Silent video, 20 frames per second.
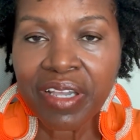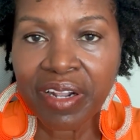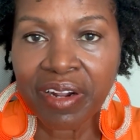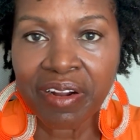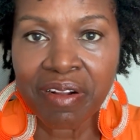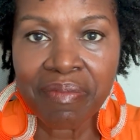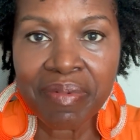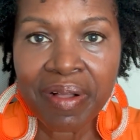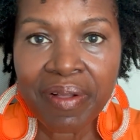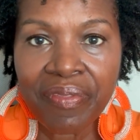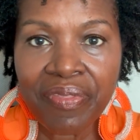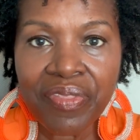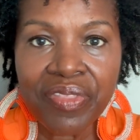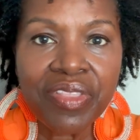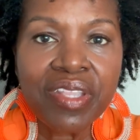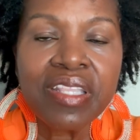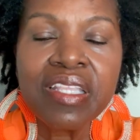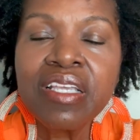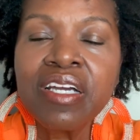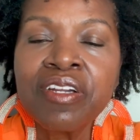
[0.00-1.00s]
care
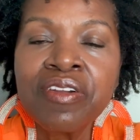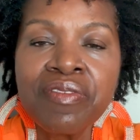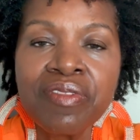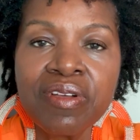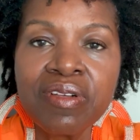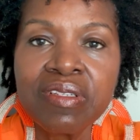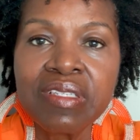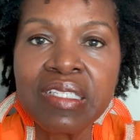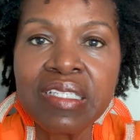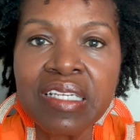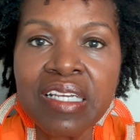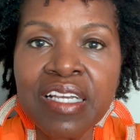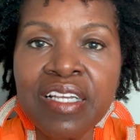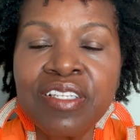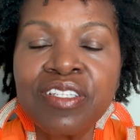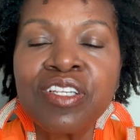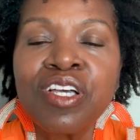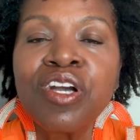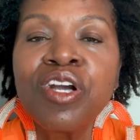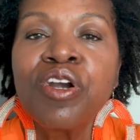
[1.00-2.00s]
about none of those
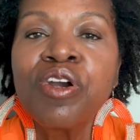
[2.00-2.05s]
things.